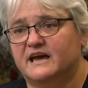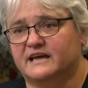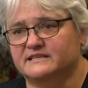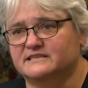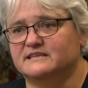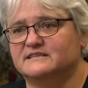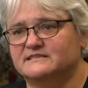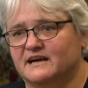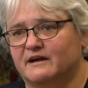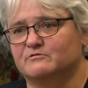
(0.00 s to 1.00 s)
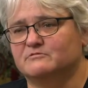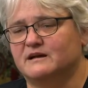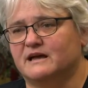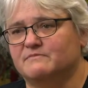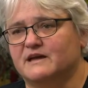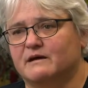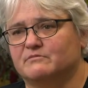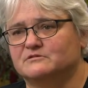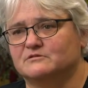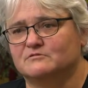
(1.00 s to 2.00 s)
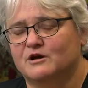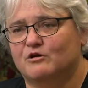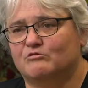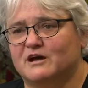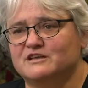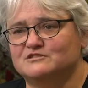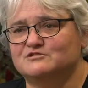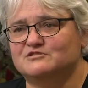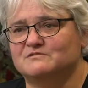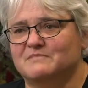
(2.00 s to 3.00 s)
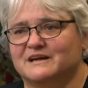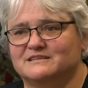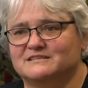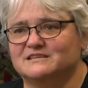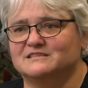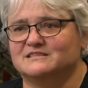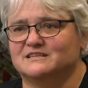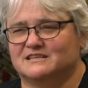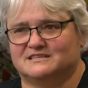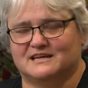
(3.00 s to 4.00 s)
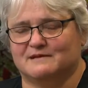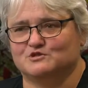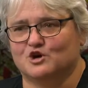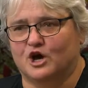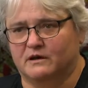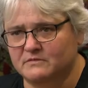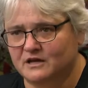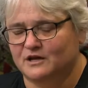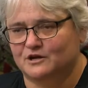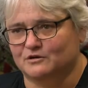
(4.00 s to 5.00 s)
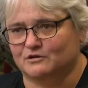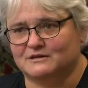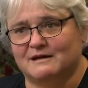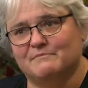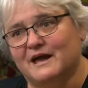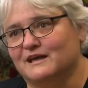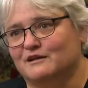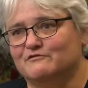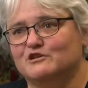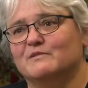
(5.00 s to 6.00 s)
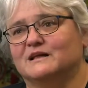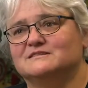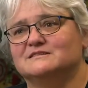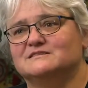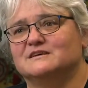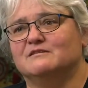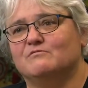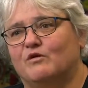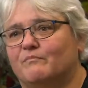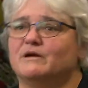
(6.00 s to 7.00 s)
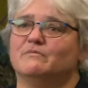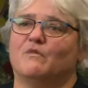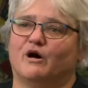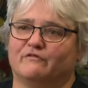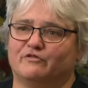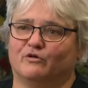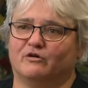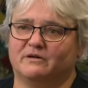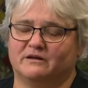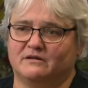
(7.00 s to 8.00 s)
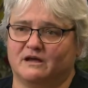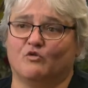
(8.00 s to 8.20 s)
and sit at the table and be able to raise issues and make decisions at the same time, not come back in a few months and see what people might have thought about and